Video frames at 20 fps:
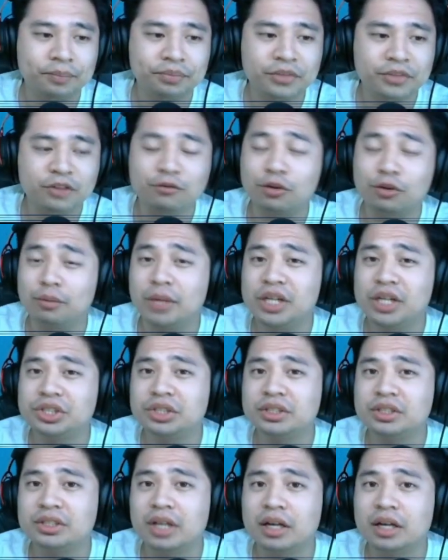
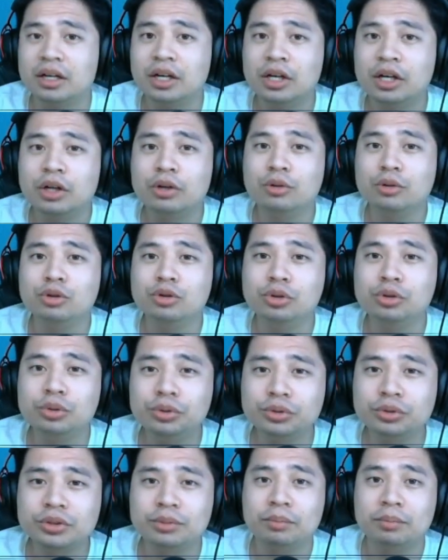formations that
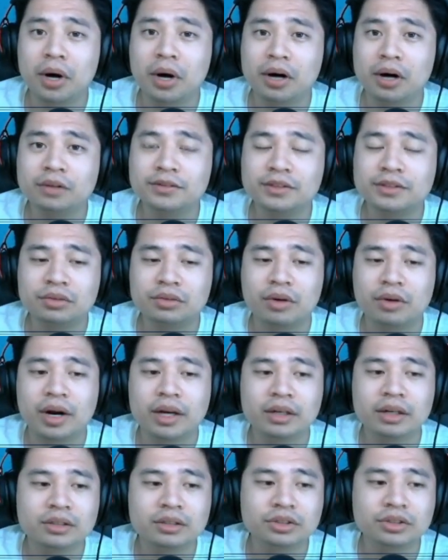use buffs,
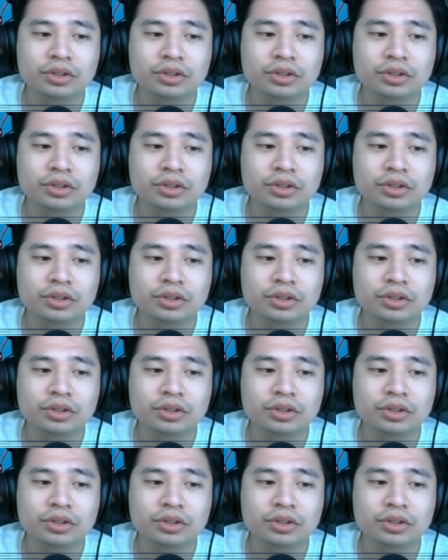right?